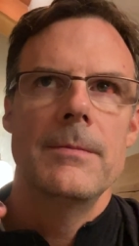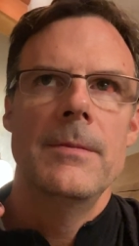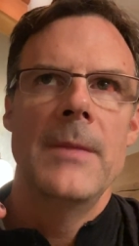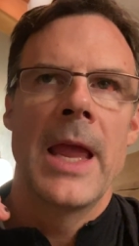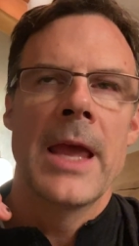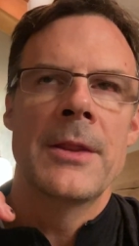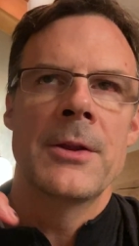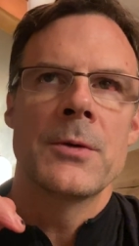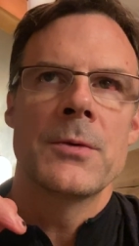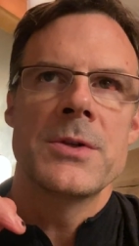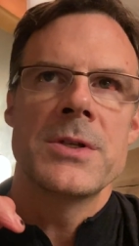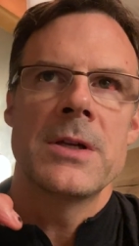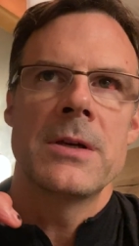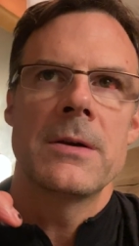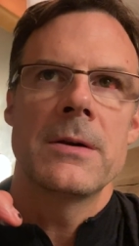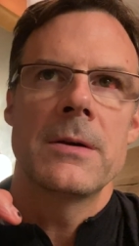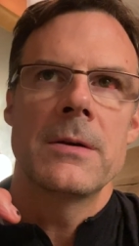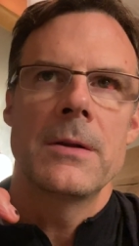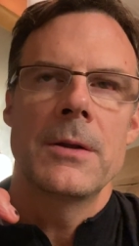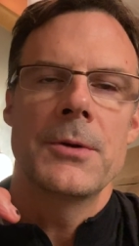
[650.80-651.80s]
And there was
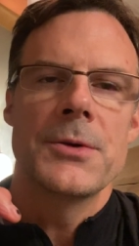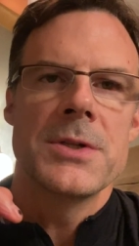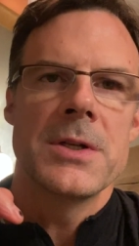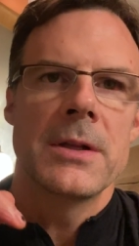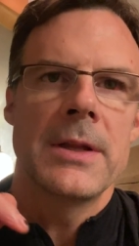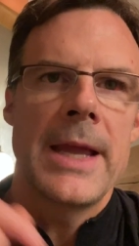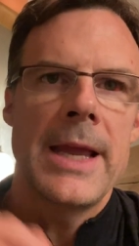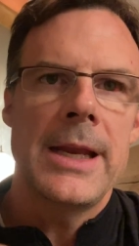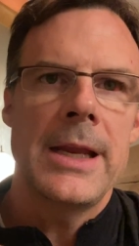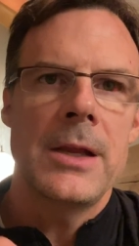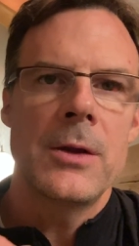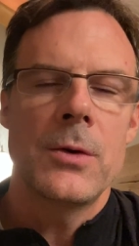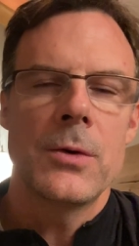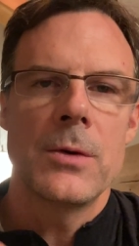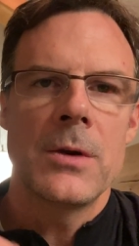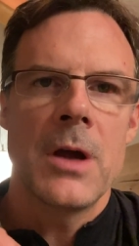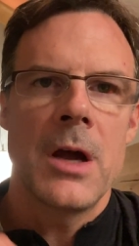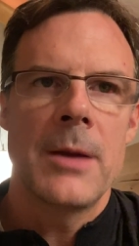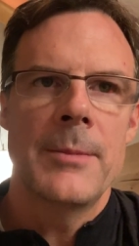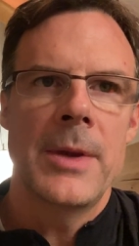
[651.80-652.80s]
a there was a lady who
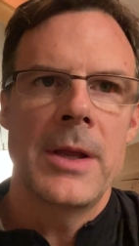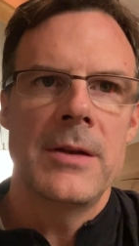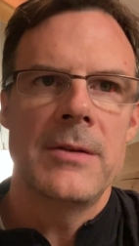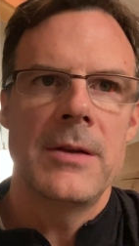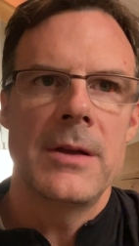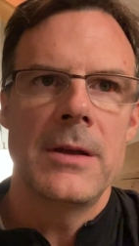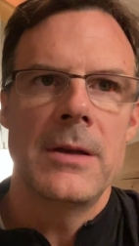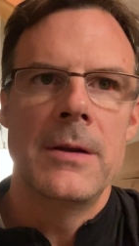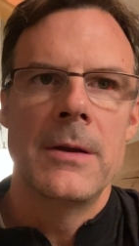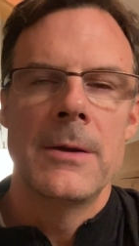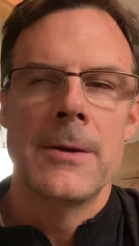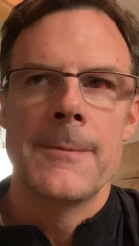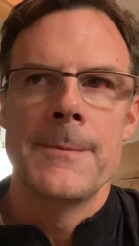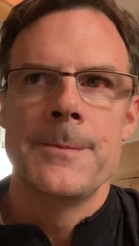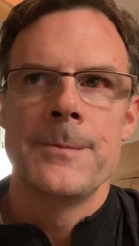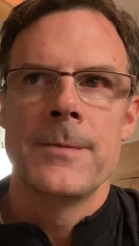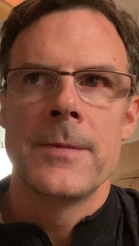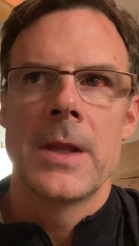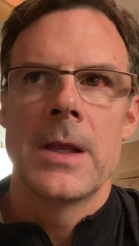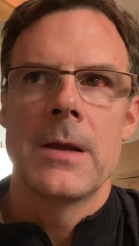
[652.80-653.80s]
commented,
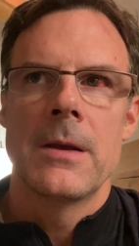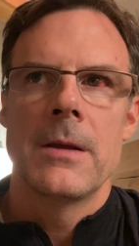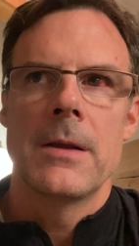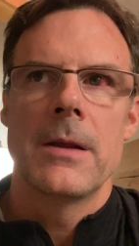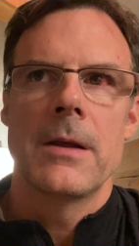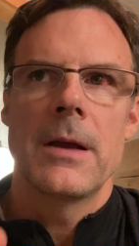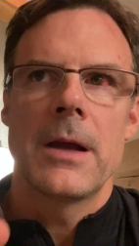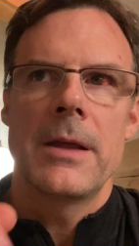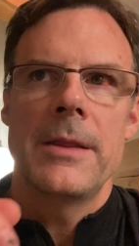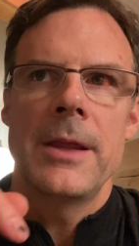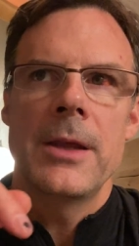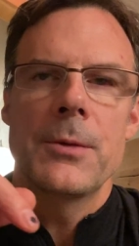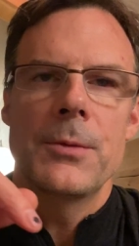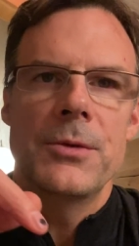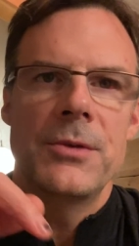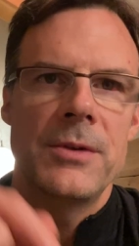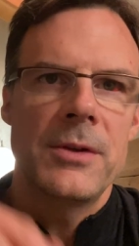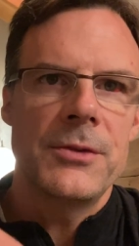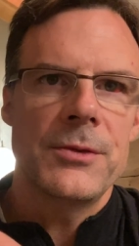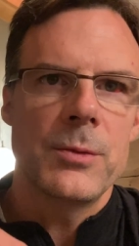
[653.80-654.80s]
I think it
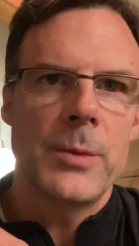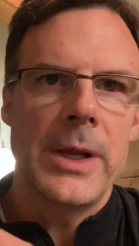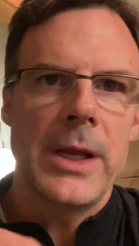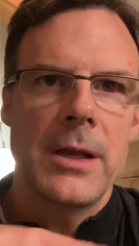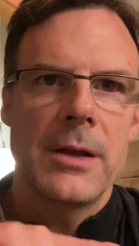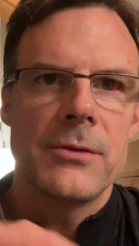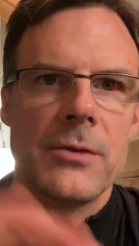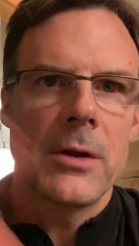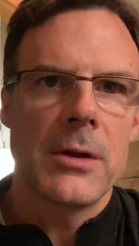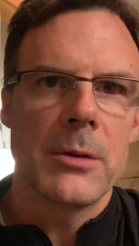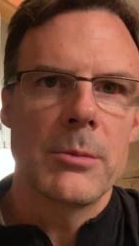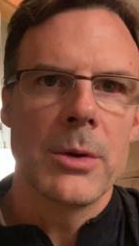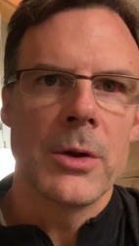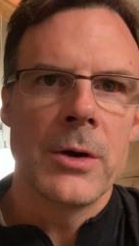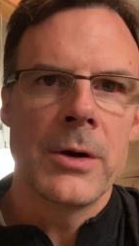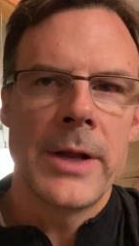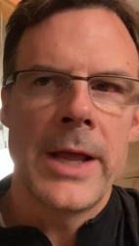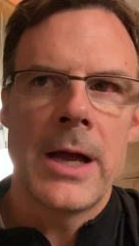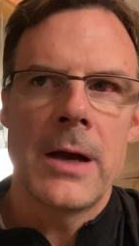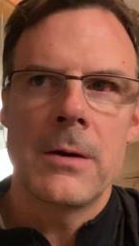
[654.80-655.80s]
was this week. It's all a
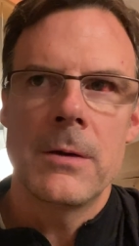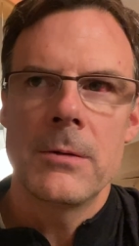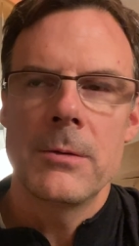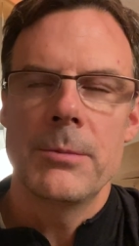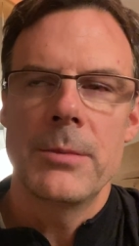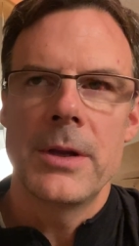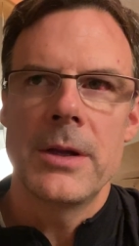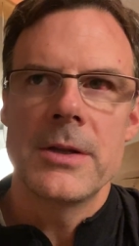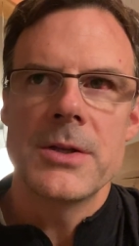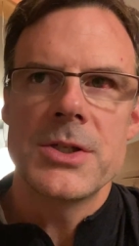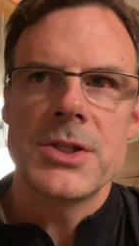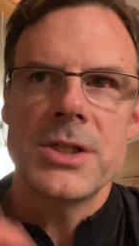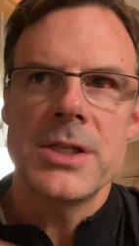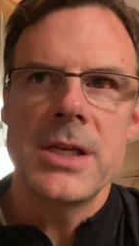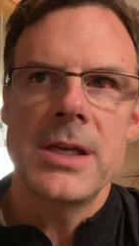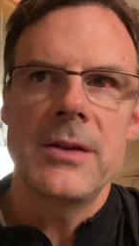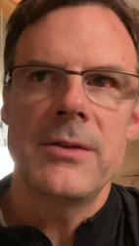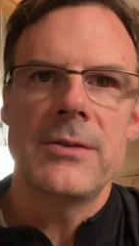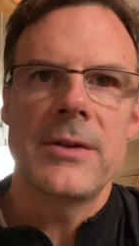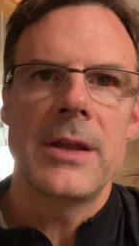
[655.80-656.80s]
blur now, but
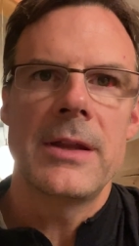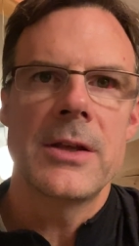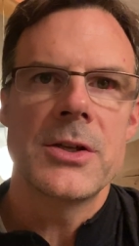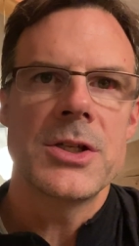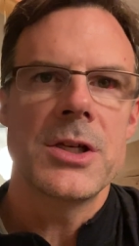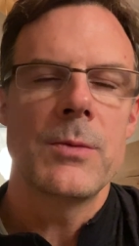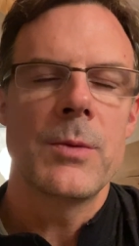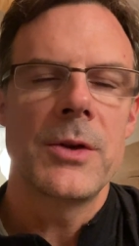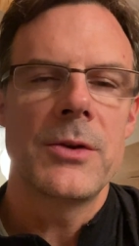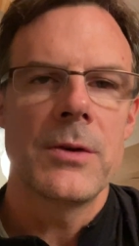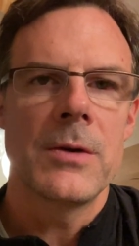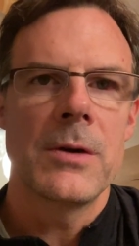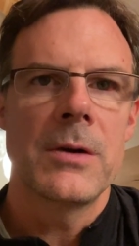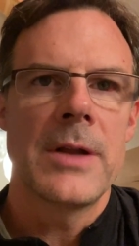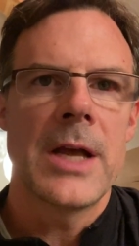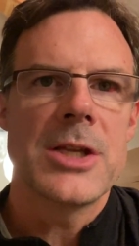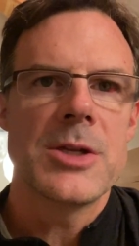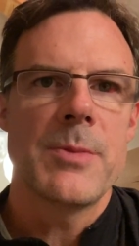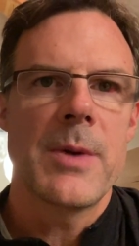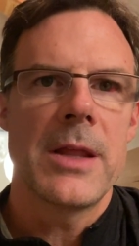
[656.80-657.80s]
she said that she went to her
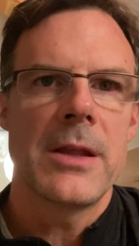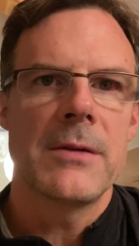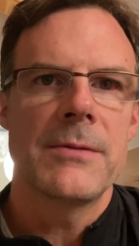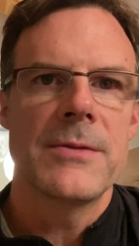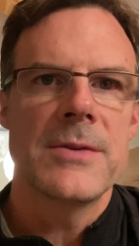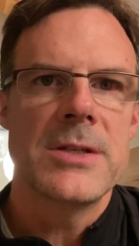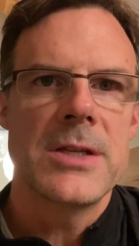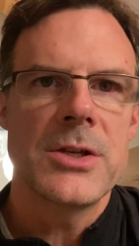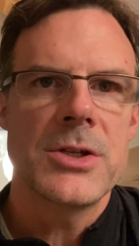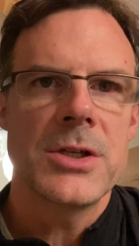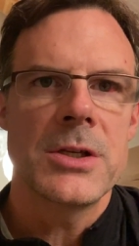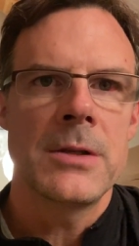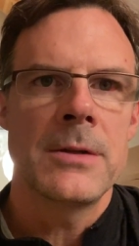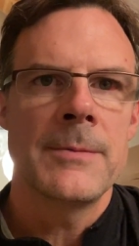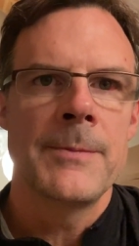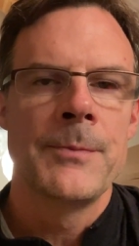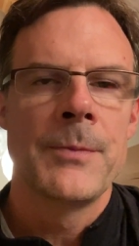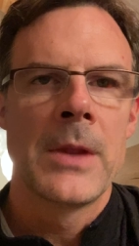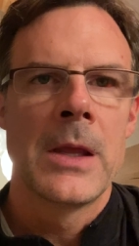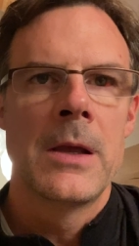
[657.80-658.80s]
naturopathic
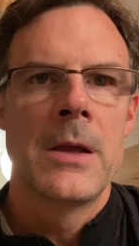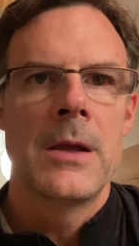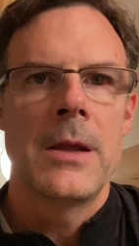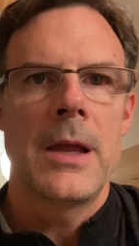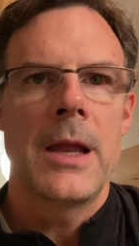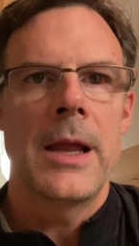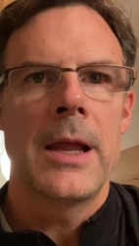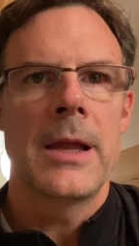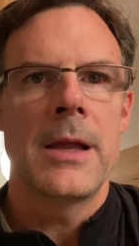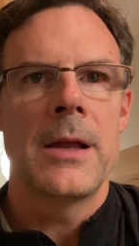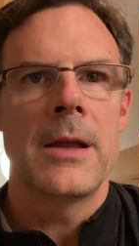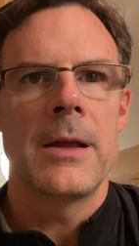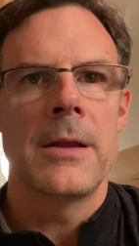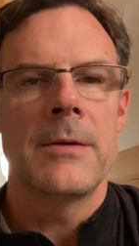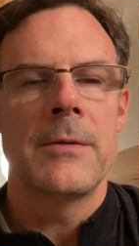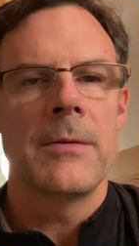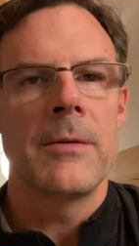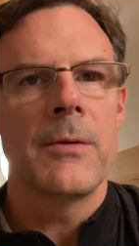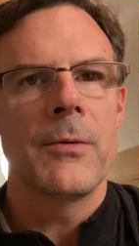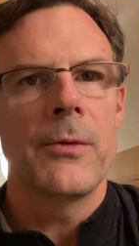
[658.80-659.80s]
physician
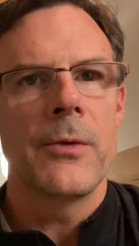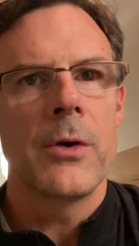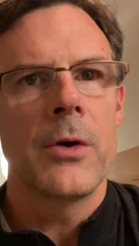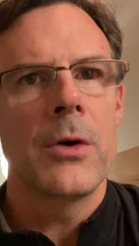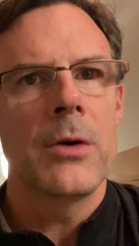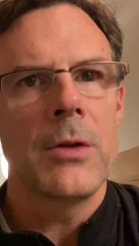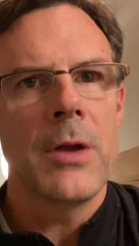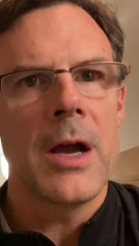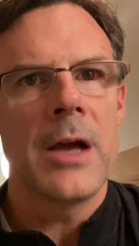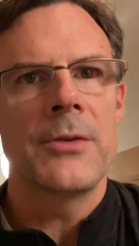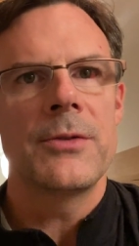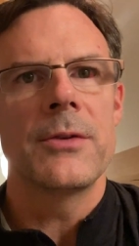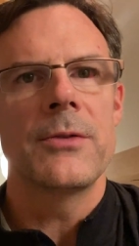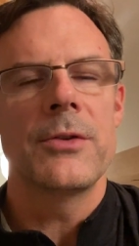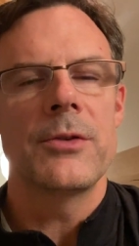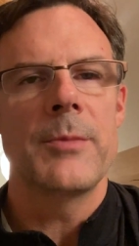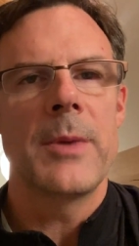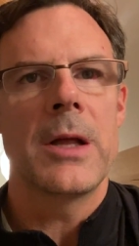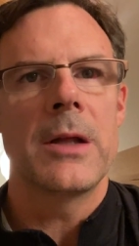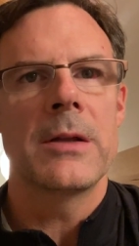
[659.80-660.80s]
and for her loss of
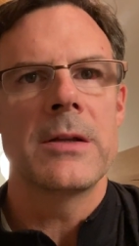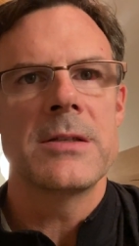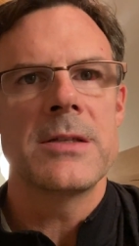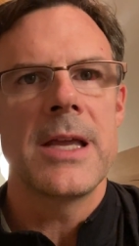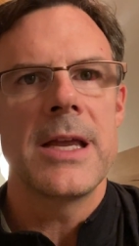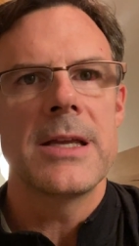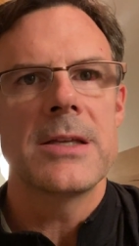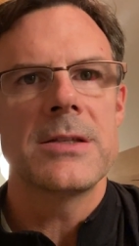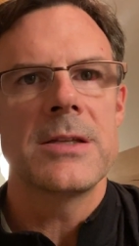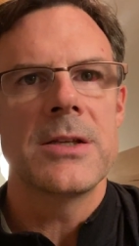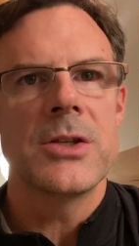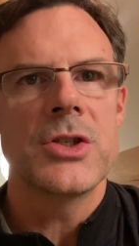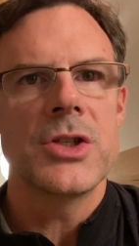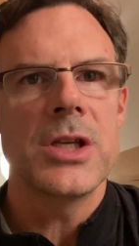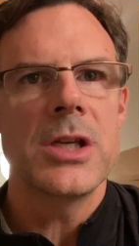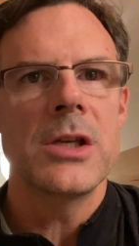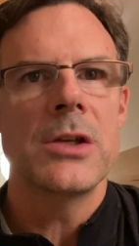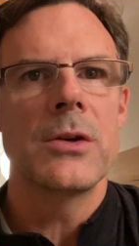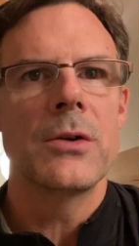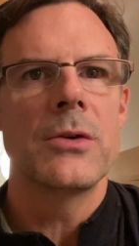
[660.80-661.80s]
smell and taste, and
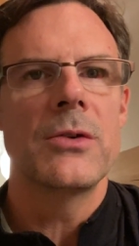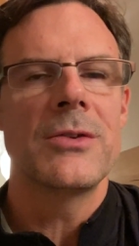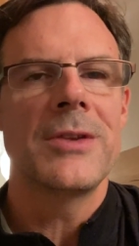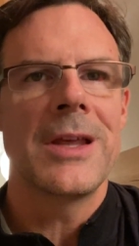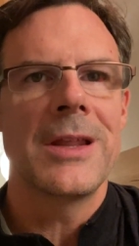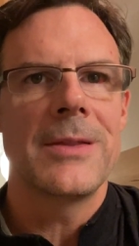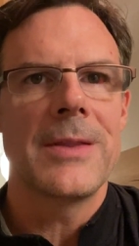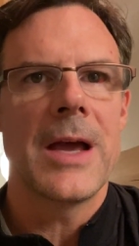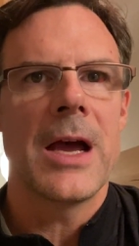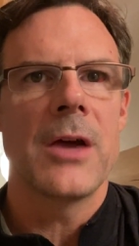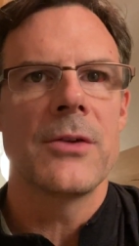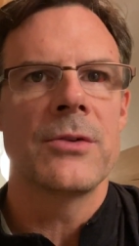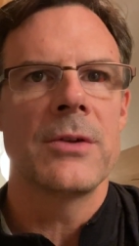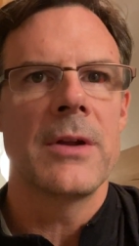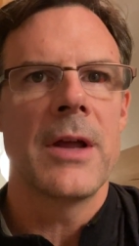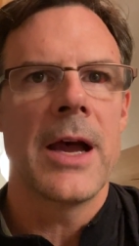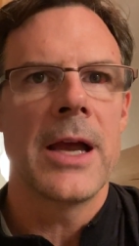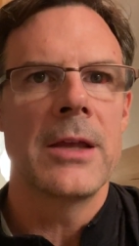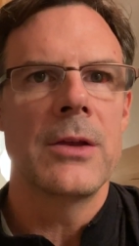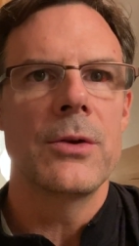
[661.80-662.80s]
she used 10,000
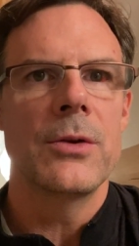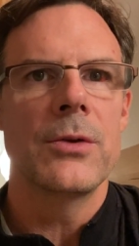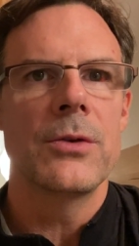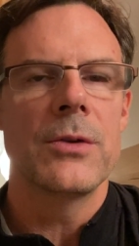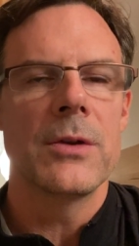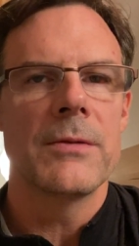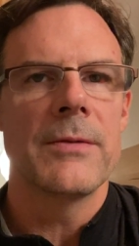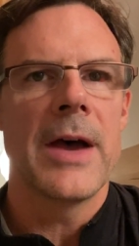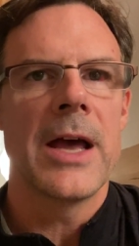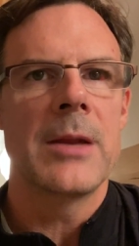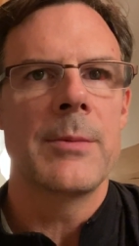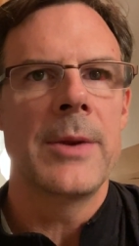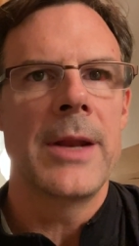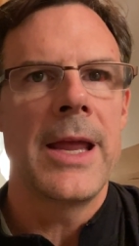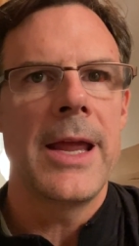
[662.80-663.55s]
IU's of vitamin